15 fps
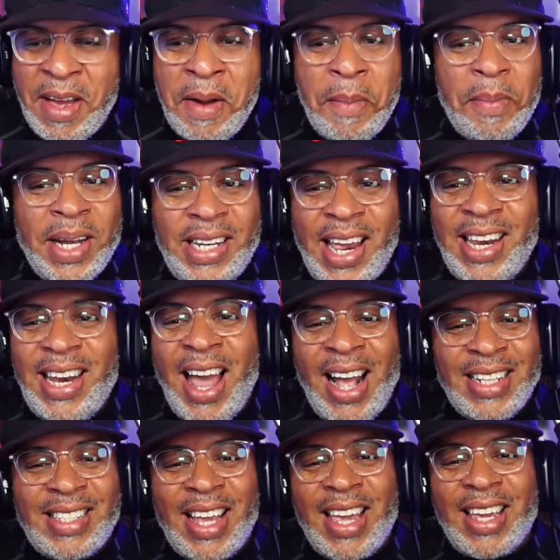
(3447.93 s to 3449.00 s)
but they
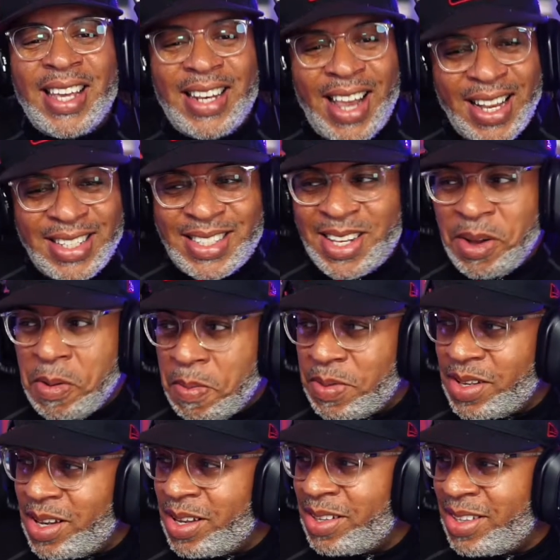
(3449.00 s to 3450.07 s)
not tanking. They still
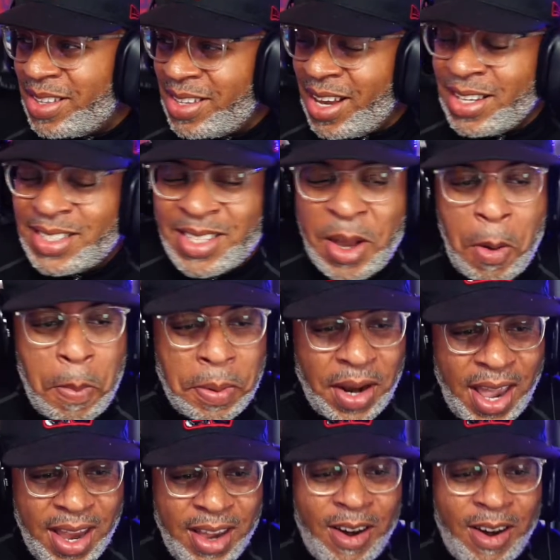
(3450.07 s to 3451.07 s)
playing